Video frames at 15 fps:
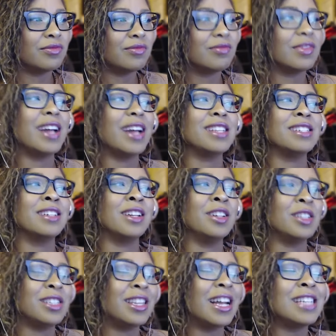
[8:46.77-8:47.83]
That's a
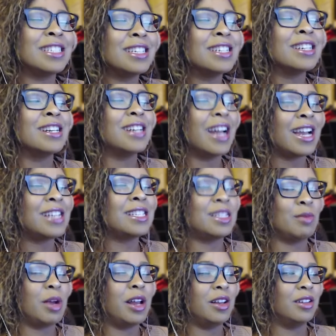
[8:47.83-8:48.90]
that's a nice
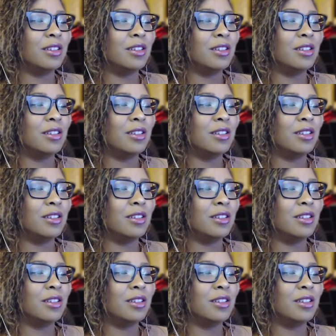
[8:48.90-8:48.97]
smile.